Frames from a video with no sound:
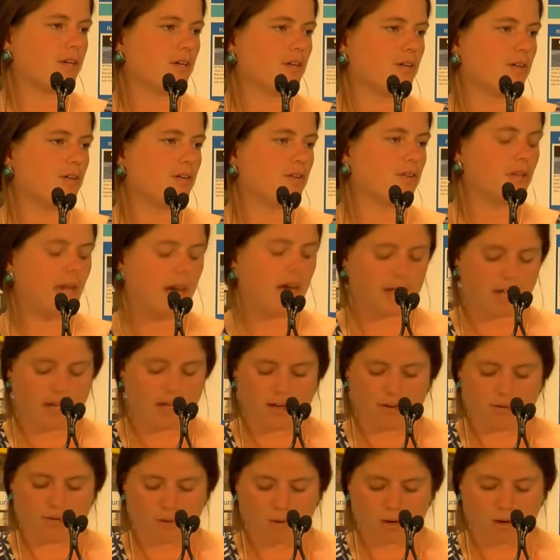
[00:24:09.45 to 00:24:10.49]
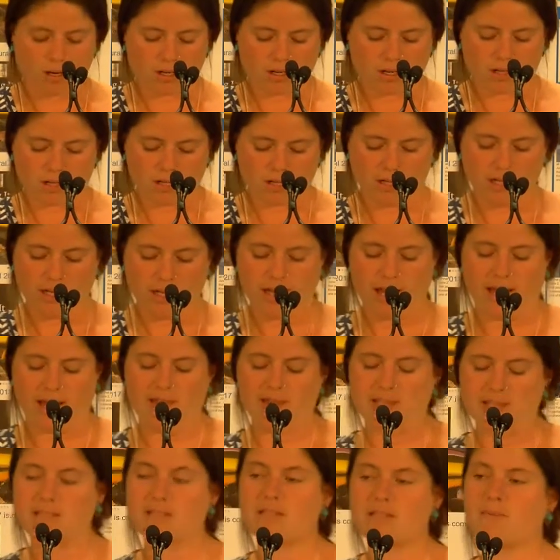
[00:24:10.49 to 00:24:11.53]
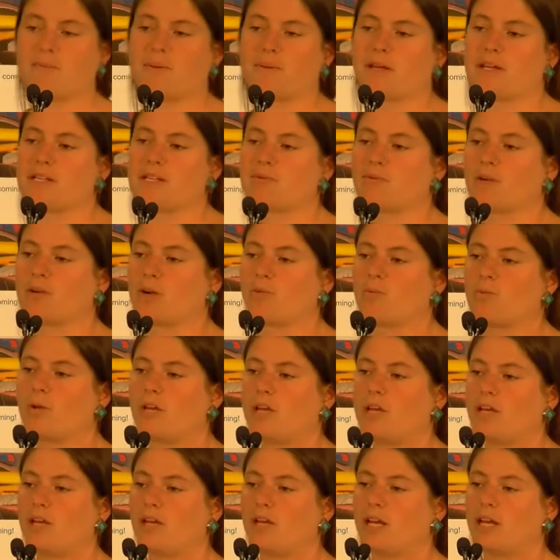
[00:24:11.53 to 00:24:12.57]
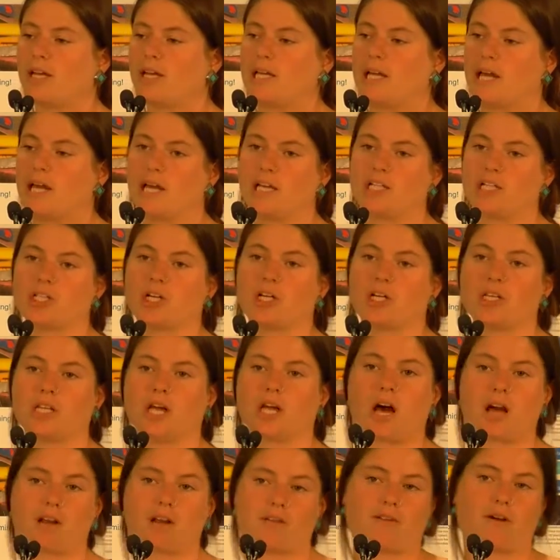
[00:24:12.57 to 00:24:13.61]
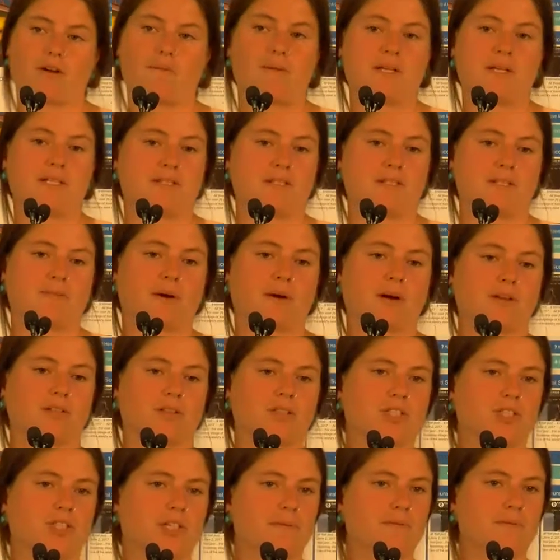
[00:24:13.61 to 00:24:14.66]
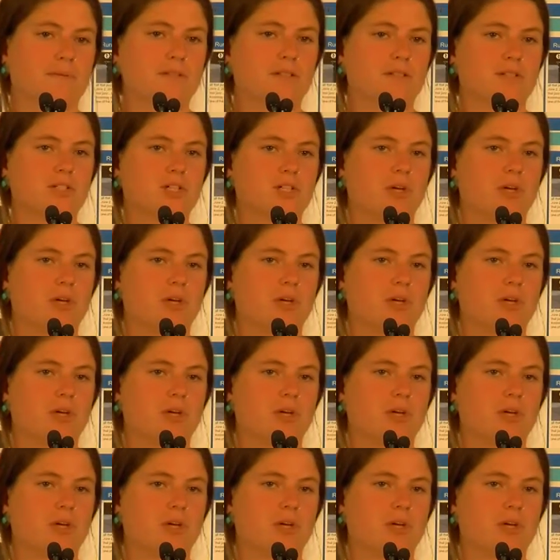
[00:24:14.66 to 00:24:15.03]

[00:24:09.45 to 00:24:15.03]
to do that kind of work. And this is a place where we engage a lot of our business partnerships.